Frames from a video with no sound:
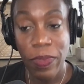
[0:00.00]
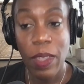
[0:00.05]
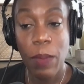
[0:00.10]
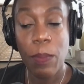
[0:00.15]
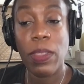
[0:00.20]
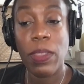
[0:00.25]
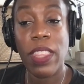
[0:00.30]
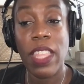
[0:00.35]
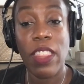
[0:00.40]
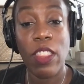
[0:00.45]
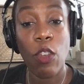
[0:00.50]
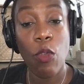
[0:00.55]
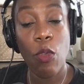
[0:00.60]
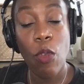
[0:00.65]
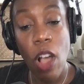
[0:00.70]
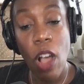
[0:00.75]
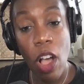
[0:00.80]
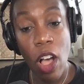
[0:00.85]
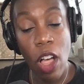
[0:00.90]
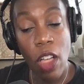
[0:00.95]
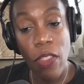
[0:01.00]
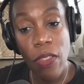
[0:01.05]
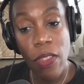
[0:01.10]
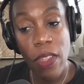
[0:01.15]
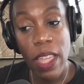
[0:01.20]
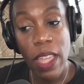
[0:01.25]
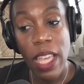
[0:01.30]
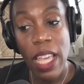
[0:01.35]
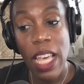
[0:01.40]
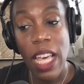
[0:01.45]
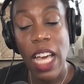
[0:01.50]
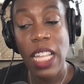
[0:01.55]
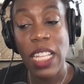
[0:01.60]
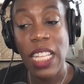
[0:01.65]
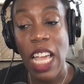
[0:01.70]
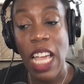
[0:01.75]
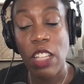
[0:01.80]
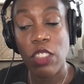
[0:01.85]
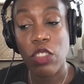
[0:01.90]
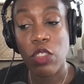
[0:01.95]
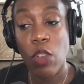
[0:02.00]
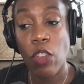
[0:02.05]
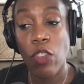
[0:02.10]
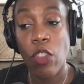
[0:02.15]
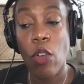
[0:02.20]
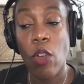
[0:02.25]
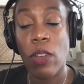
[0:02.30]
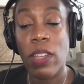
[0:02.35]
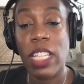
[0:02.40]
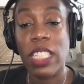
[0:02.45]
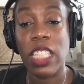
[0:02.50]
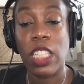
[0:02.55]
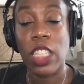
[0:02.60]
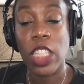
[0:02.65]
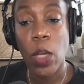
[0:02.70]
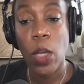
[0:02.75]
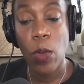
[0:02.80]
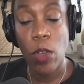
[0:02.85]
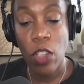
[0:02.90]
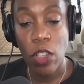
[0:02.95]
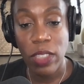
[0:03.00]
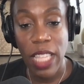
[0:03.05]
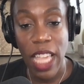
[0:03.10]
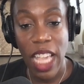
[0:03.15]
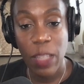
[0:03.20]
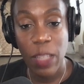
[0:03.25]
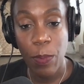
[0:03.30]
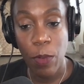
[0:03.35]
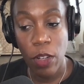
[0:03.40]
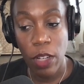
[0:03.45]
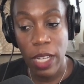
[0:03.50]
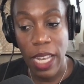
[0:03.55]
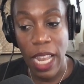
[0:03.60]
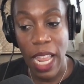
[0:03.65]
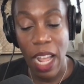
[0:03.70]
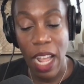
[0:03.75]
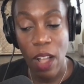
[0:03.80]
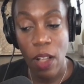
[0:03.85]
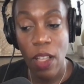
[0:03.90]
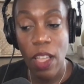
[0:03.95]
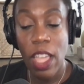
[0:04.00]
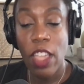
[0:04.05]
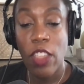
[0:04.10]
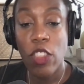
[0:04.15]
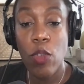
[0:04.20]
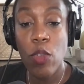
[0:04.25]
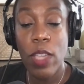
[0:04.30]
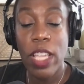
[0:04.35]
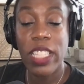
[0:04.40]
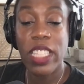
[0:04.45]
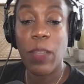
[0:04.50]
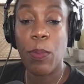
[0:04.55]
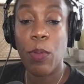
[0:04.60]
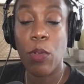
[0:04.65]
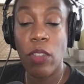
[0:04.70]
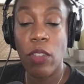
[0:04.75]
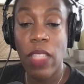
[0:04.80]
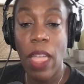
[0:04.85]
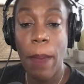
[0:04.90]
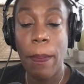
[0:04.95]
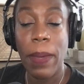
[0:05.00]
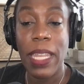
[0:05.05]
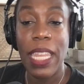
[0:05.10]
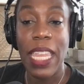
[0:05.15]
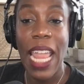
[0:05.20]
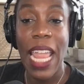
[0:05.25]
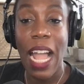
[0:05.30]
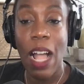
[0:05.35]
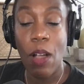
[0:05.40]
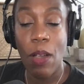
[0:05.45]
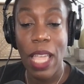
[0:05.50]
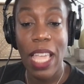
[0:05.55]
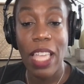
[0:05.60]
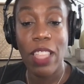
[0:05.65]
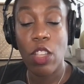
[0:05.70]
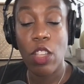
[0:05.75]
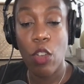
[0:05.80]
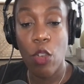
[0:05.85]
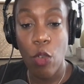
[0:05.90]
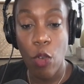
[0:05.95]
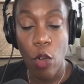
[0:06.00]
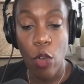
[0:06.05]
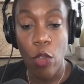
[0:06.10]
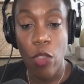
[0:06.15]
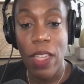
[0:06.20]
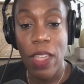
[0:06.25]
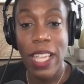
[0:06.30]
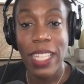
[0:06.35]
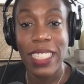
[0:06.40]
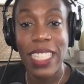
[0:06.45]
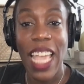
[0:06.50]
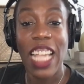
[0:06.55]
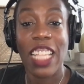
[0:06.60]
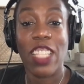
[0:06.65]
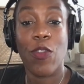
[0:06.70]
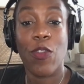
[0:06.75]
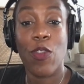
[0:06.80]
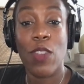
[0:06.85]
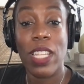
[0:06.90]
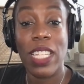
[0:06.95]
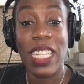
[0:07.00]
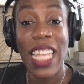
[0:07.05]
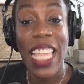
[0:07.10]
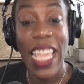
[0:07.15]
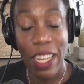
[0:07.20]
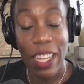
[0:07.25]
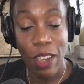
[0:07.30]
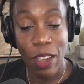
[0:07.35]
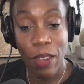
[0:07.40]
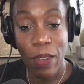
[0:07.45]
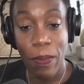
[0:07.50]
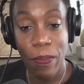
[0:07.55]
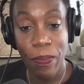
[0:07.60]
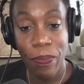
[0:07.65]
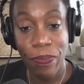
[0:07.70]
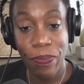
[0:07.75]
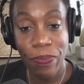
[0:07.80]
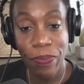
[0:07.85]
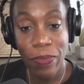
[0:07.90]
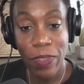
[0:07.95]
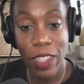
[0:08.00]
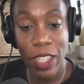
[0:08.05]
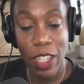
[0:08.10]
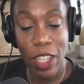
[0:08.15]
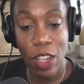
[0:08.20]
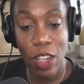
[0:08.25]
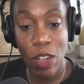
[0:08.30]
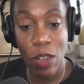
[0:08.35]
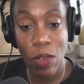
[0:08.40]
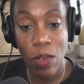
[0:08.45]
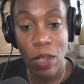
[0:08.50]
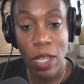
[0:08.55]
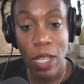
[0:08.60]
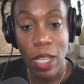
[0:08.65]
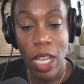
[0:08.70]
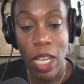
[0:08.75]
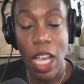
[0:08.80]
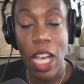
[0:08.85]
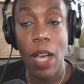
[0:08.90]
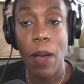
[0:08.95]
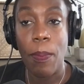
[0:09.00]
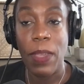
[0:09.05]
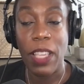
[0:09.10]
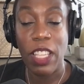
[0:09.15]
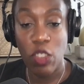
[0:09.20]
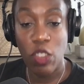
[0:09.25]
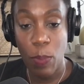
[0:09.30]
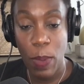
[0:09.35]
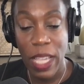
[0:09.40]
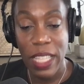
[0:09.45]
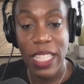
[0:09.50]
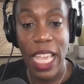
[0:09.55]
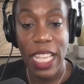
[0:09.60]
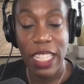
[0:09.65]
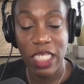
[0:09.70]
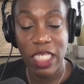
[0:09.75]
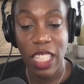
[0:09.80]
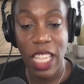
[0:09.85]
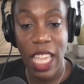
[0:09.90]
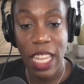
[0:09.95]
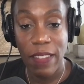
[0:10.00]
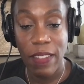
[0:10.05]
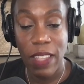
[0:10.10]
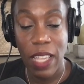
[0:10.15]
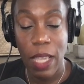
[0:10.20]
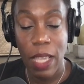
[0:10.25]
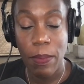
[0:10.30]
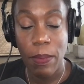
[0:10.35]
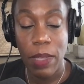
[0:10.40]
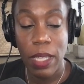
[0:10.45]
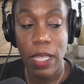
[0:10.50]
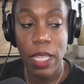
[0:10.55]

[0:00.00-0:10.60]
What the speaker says: But then the Roth allows you, although it doesn't lower your tax burden now, you get to pull that money out and the growth tax-free later, you know, because you pay taxes ahead of time.